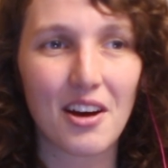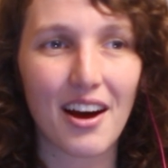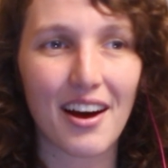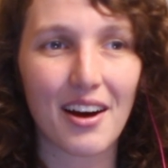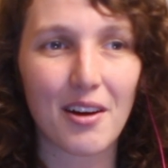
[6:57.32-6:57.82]

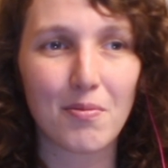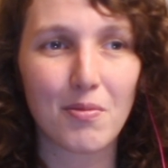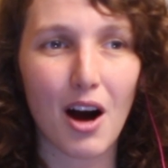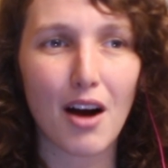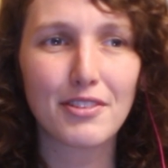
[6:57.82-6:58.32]

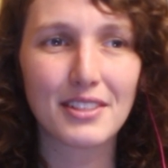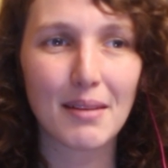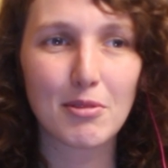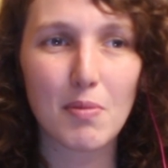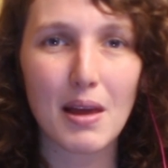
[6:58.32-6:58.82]

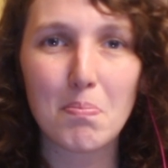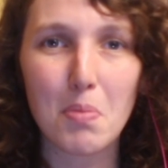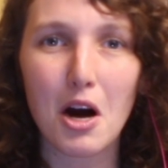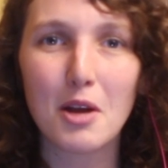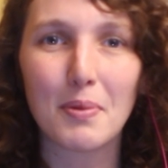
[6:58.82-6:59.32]
oftentimes men
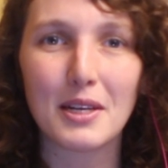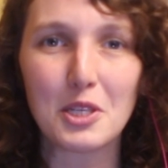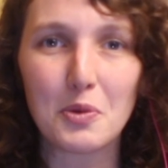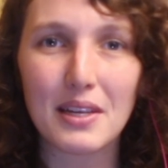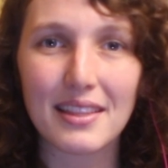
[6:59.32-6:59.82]
bond by
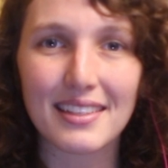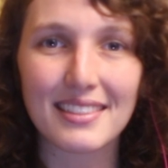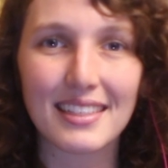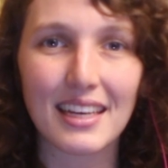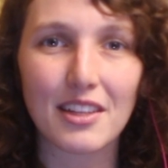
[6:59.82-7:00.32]
doing things
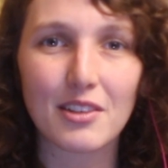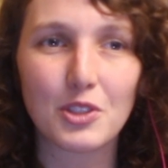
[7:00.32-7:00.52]
together,